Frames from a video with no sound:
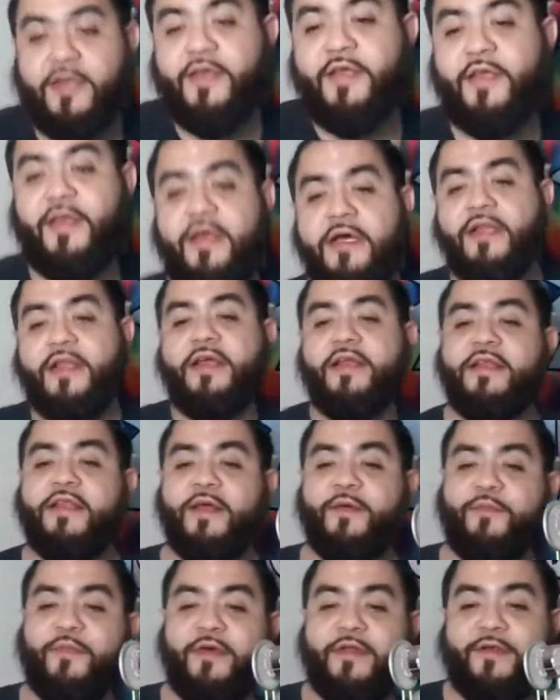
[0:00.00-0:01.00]
Yeah, I like
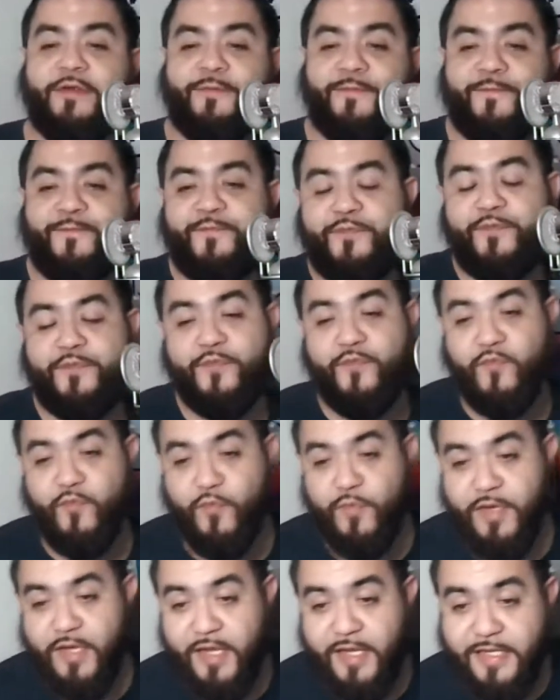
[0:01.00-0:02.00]
that better.
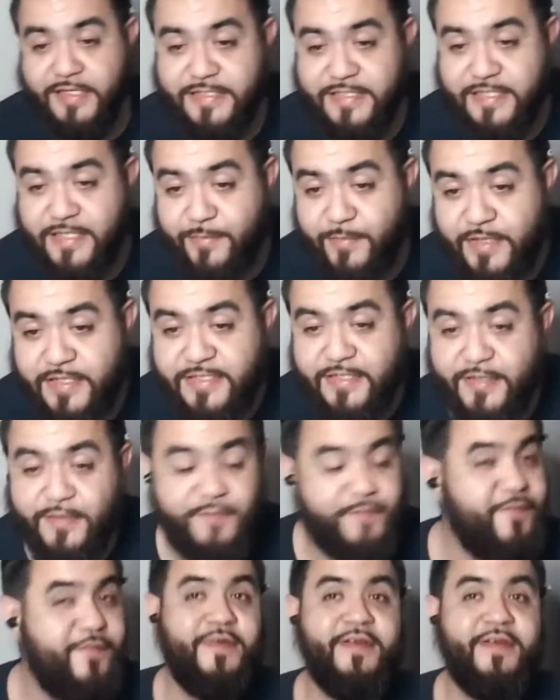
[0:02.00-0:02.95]
Now I can see myself.